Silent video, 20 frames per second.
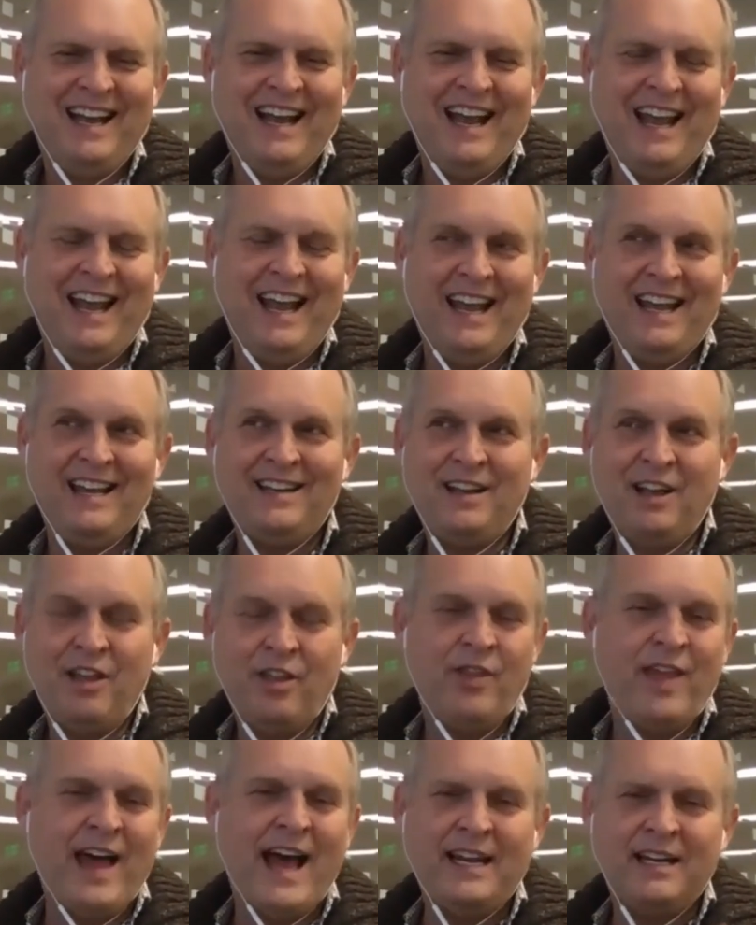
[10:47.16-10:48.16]
Yeah. And
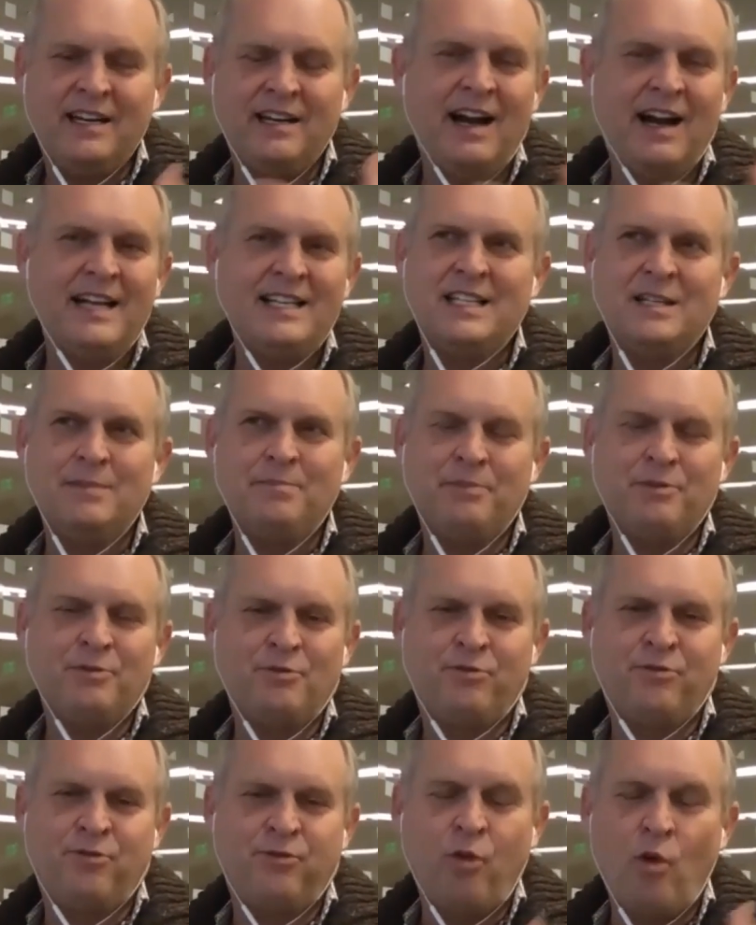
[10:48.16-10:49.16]
that gossip
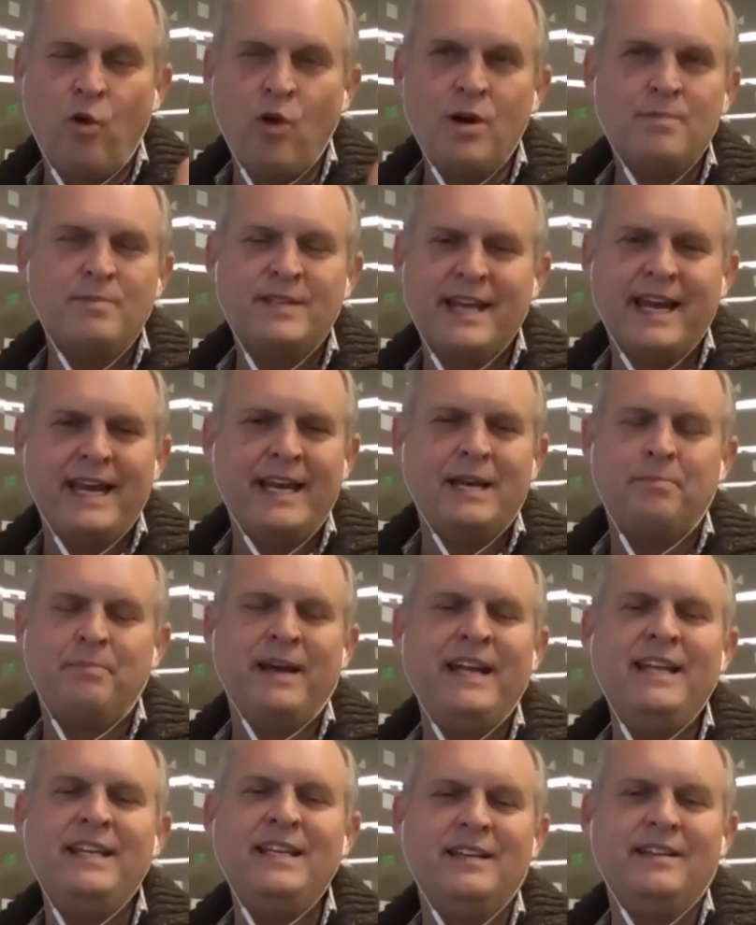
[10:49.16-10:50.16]
forms an
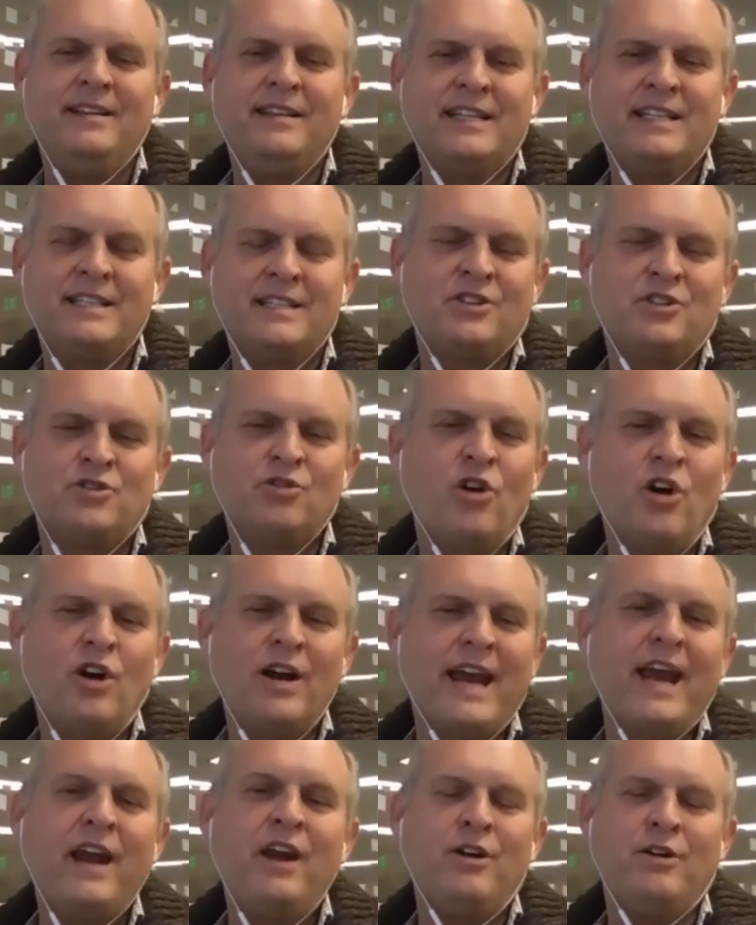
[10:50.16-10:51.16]
opinion that's a strong
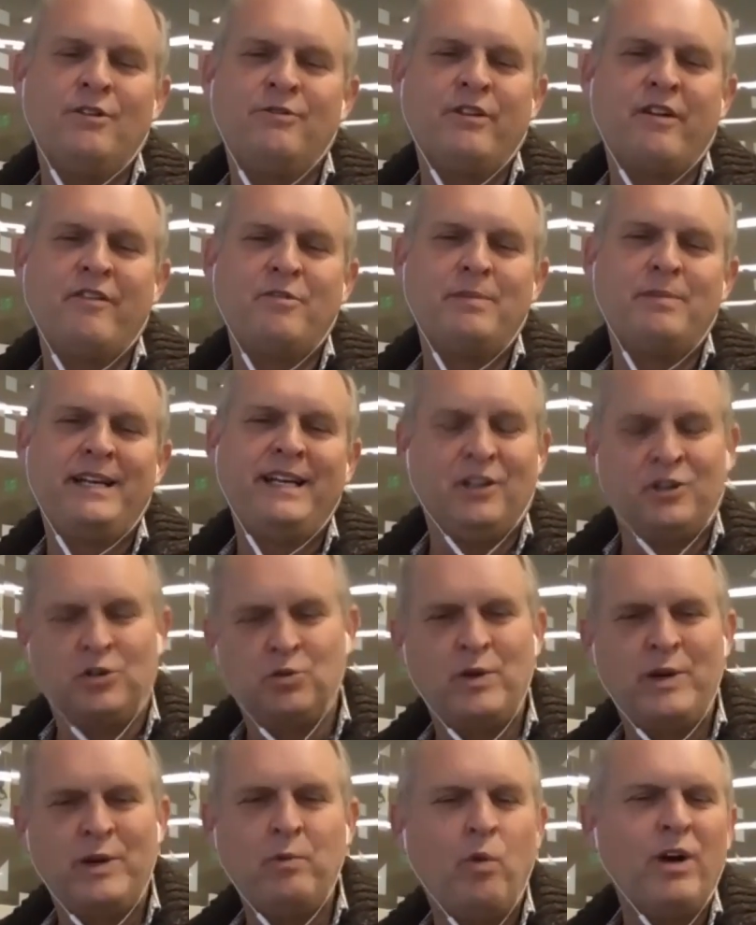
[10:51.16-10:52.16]
anchor for everybody else.
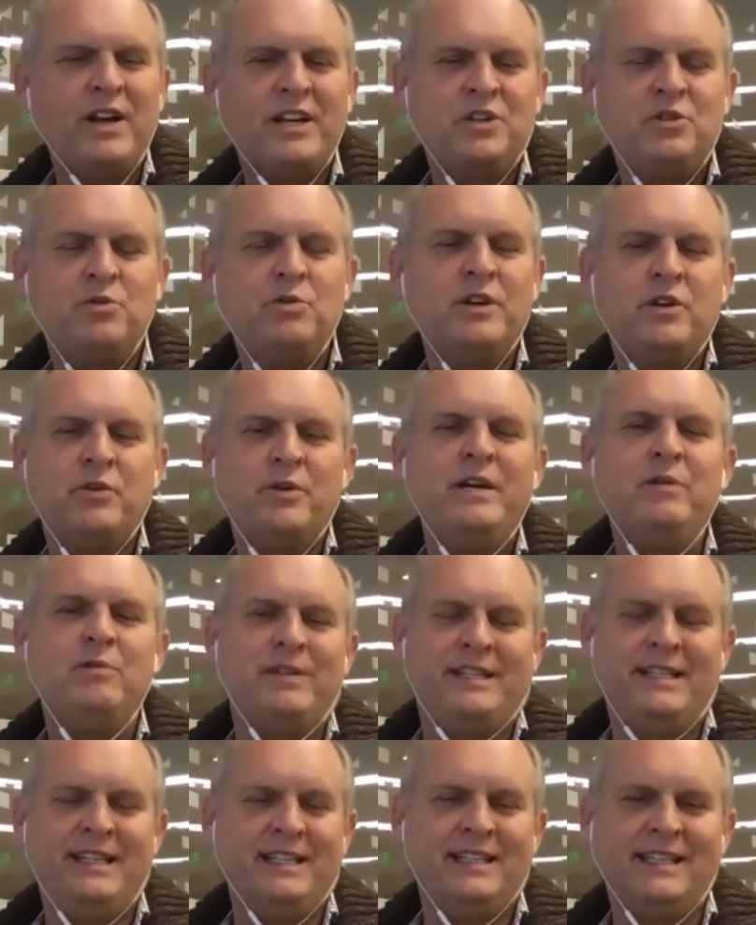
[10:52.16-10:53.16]
We want to agree
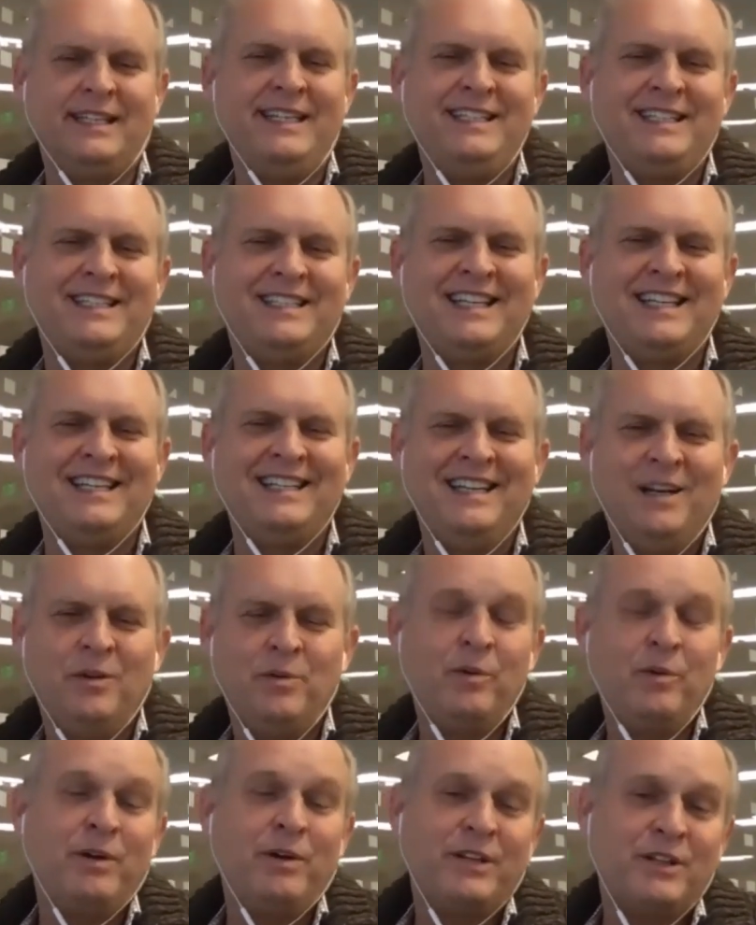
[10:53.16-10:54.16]
with the elites.
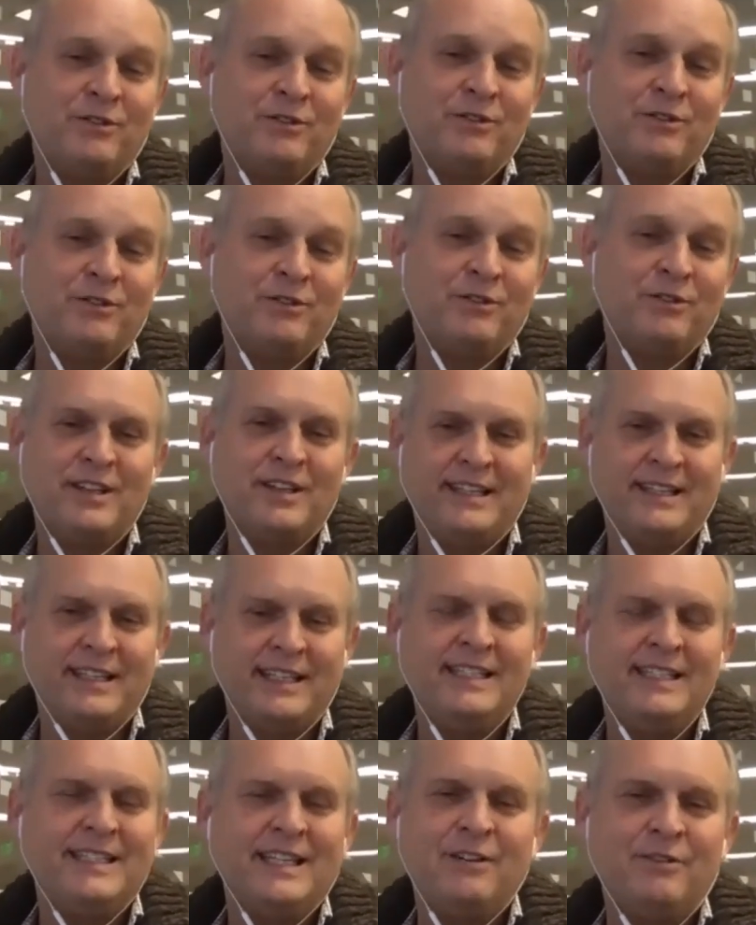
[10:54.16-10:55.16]
We want to follow the
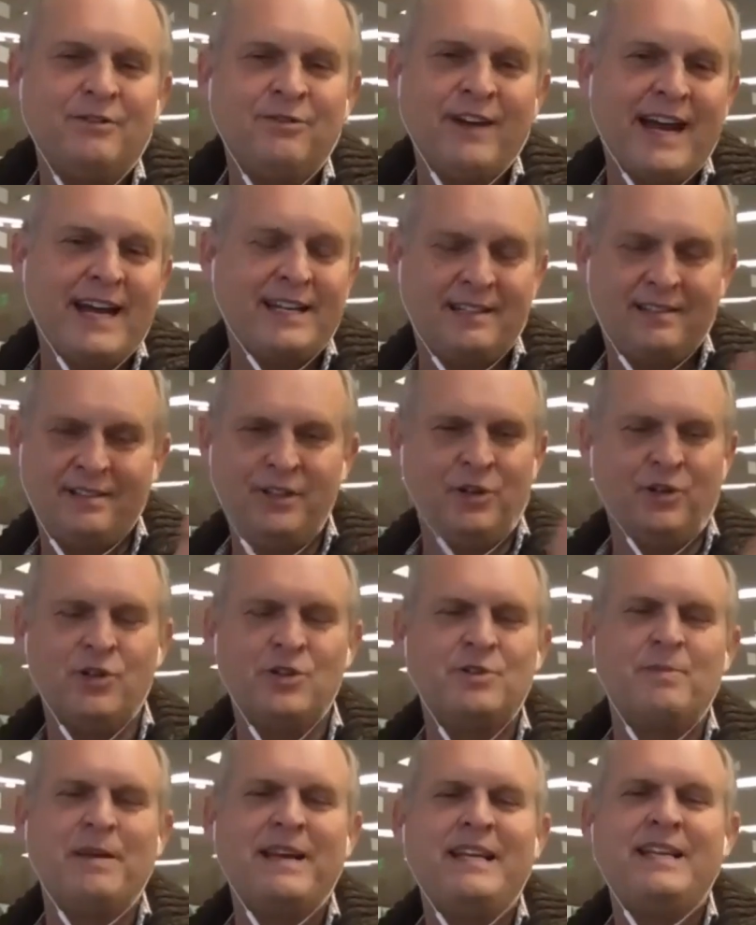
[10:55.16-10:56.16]
elites. And in fact, you know, there's
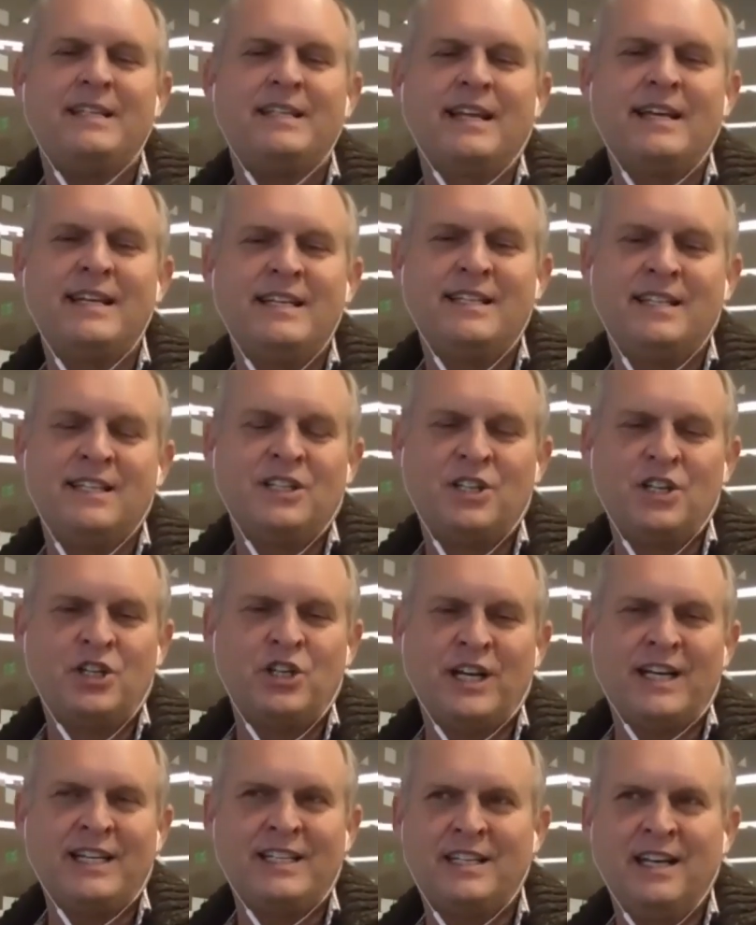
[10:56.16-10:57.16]
many studies that
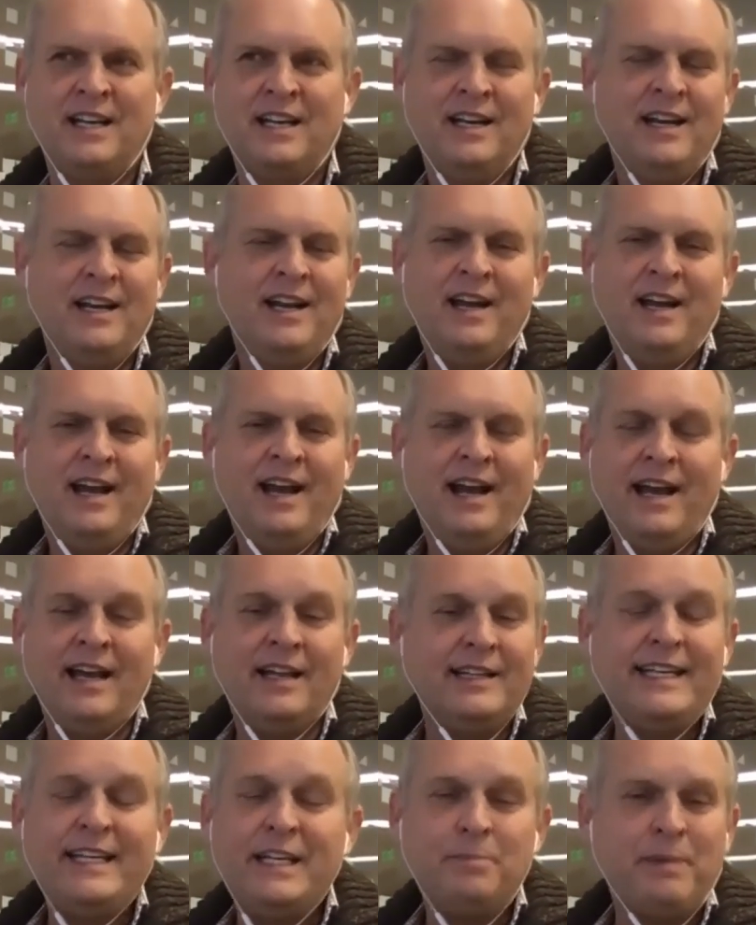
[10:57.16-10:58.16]
suggest
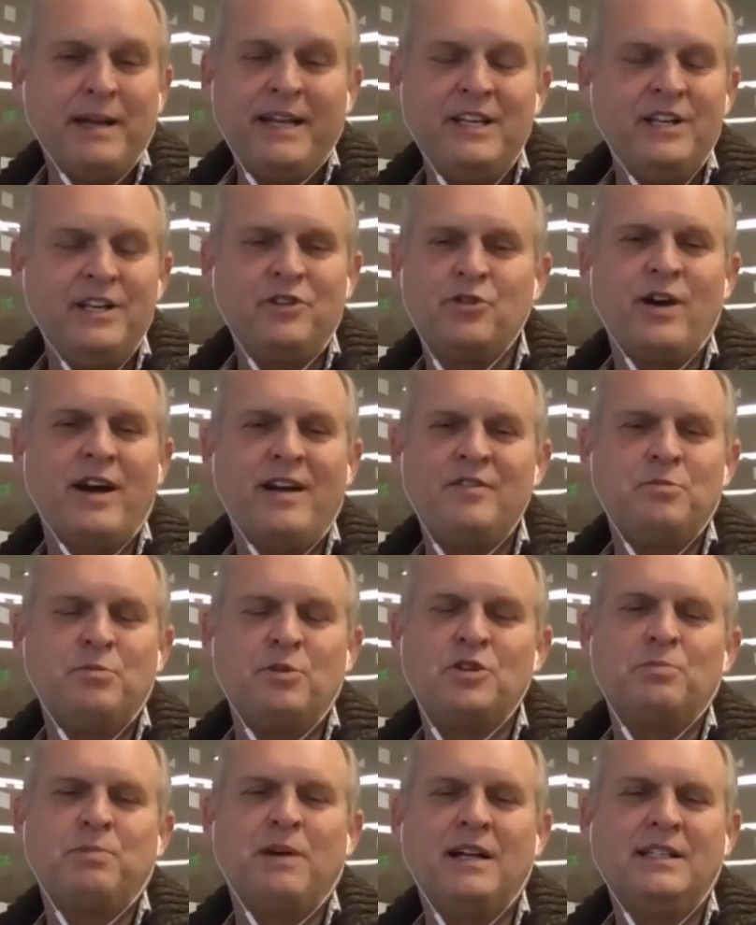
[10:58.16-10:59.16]
elite opinion drives
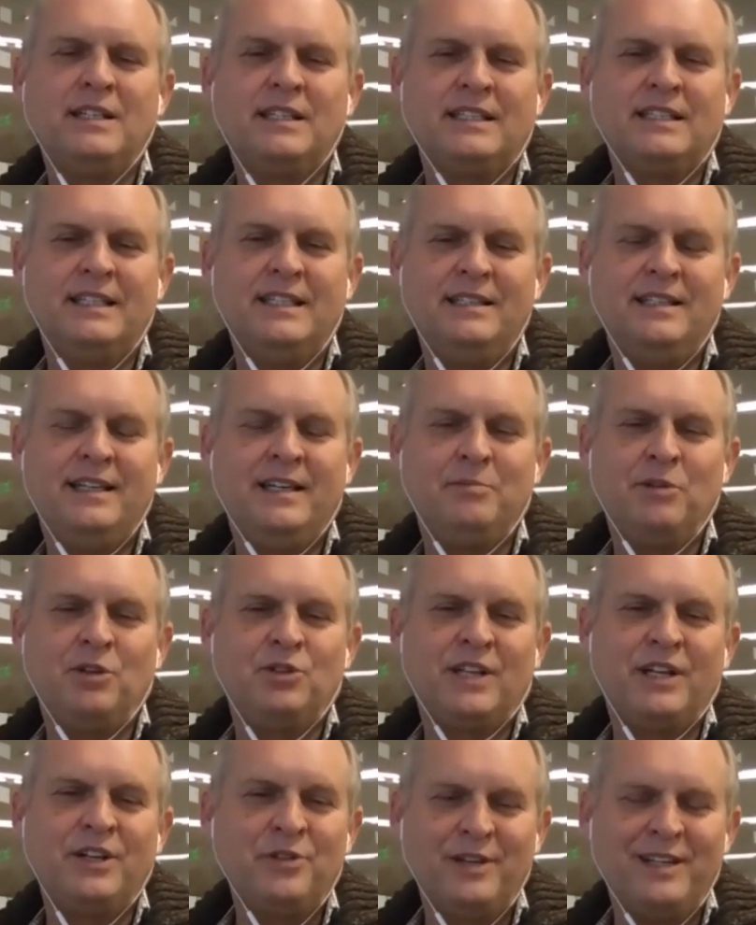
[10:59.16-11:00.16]
most policy in most
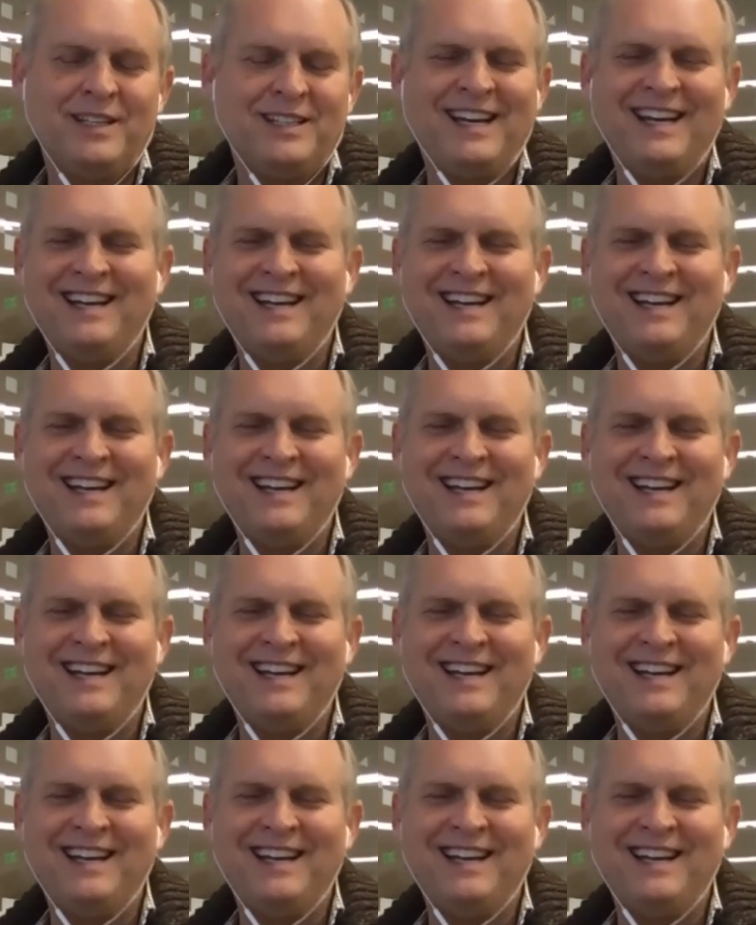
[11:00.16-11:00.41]
countries.